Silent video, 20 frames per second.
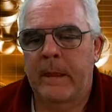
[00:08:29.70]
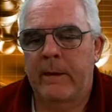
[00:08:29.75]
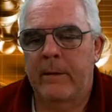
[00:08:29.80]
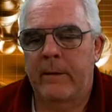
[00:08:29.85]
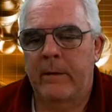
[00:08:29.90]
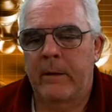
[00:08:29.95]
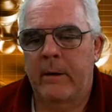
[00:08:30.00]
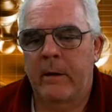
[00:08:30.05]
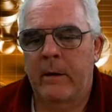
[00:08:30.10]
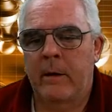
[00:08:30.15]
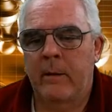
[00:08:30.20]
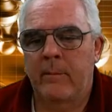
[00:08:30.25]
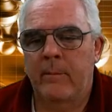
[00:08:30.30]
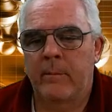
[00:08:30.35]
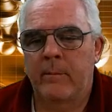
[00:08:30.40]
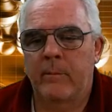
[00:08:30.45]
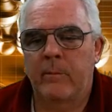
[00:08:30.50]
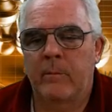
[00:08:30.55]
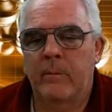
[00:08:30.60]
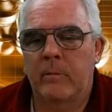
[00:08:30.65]
um,
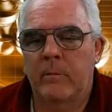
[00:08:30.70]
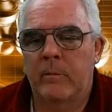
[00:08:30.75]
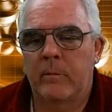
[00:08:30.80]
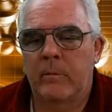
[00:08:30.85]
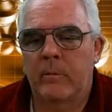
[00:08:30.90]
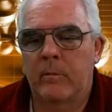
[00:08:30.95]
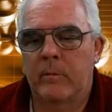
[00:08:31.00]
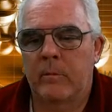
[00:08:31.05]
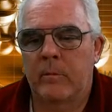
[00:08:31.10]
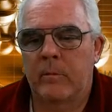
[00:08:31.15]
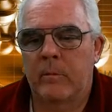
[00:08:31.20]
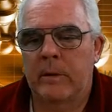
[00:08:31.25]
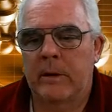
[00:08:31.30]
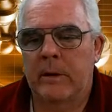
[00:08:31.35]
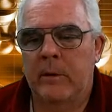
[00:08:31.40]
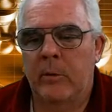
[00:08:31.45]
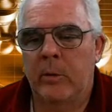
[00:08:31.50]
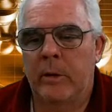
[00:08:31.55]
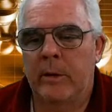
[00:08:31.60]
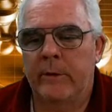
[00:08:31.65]
he
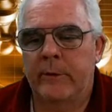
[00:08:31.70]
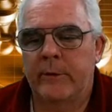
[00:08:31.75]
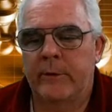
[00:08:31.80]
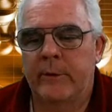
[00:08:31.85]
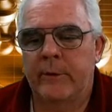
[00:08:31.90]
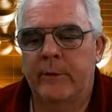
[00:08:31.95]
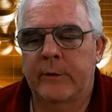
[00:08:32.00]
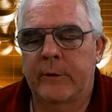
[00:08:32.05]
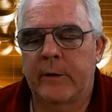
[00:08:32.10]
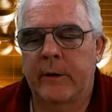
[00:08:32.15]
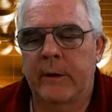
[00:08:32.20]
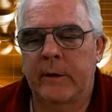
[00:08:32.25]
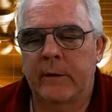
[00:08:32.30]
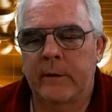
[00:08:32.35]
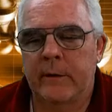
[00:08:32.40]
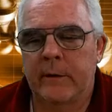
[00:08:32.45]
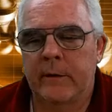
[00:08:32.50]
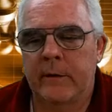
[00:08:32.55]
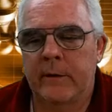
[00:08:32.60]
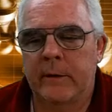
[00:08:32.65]
wants to stay on
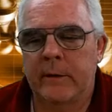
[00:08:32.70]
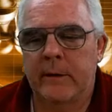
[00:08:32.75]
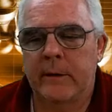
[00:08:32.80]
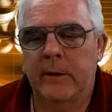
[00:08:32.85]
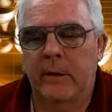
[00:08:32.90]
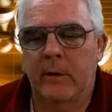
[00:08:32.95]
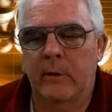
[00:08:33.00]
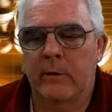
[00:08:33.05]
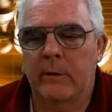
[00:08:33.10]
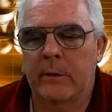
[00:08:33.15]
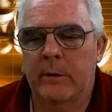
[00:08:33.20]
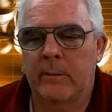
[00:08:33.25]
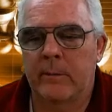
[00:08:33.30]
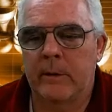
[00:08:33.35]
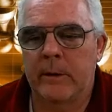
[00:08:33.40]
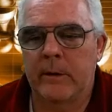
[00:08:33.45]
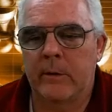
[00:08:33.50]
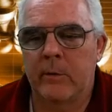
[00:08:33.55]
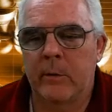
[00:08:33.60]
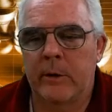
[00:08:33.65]
that diagonal. Now,
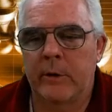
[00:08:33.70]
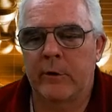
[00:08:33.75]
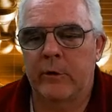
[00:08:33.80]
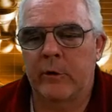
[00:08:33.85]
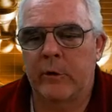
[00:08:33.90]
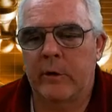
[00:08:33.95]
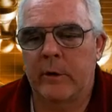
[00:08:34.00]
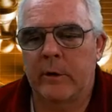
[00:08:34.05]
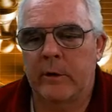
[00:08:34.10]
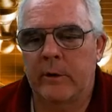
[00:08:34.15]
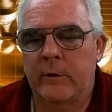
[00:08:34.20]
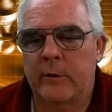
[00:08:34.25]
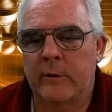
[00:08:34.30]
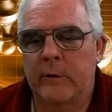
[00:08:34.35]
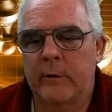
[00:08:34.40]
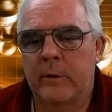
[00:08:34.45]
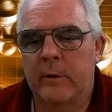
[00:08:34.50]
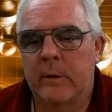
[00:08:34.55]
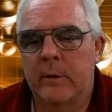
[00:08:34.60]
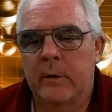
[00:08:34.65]
my question is
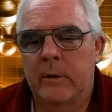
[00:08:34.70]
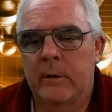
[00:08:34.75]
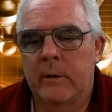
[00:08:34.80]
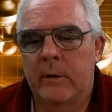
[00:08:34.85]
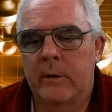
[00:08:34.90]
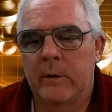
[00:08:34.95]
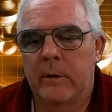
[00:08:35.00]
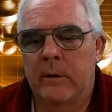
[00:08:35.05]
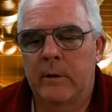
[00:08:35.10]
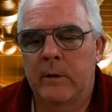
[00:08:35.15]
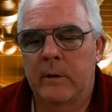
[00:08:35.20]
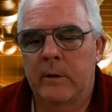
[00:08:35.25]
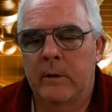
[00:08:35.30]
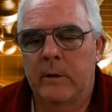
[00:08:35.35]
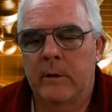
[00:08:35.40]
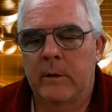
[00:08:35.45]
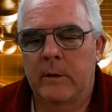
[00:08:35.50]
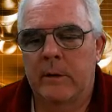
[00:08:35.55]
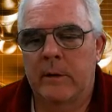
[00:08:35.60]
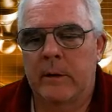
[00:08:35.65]

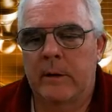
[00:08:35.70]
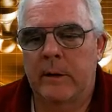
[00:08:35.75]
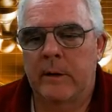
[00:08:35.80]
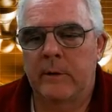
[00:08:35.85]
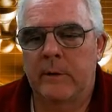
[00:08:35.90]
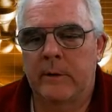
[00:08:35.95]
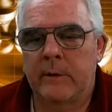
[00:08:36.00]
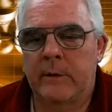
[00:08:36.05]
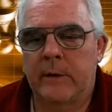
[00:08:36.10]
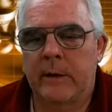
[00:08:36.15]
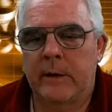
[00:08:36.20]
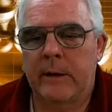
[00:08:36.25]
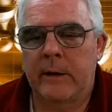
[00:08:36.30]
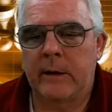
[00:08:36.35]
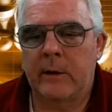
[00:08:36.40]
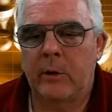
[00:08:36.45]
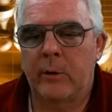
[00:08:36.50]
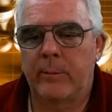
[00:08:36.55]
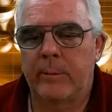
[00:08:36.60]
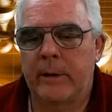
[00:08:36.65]
can the
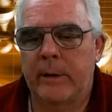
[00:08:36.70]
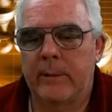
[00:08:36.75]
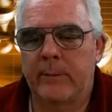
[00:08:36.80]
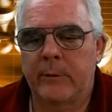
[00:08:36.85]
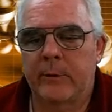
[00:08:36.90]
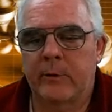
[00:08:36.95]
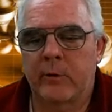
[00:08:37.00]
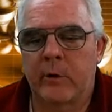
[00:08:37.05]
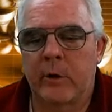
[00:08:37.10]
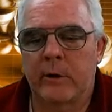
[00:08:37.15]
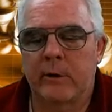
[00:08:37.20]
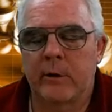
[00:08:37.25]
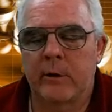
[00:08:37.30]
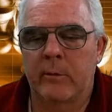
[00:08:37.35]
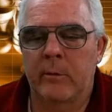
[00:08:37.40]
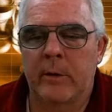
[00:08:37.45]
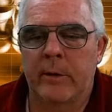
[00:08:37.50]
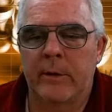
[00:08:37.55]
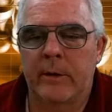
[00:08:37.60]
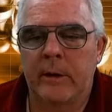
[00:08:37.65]
diagonal be obstructed
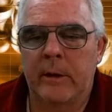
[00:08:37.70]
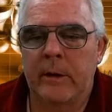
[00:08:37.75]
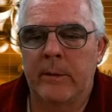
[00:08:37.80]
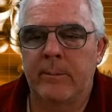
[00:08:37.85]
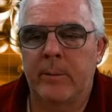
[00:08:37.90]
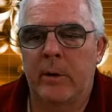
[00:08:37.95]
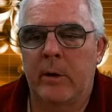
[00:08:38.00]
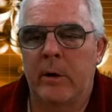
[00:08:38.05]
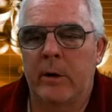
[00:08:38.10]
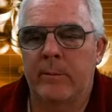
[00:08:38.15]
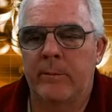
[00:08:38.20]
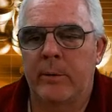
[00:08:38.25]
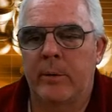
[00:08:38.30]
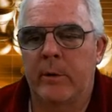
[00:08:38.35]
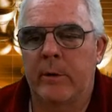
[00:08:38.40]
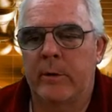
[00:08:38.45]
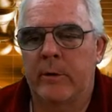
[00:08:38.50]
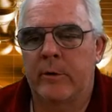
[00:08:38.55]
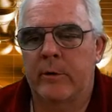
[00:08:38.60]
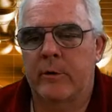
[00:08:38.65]
with an e pawn
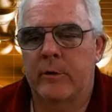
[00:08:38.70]
push?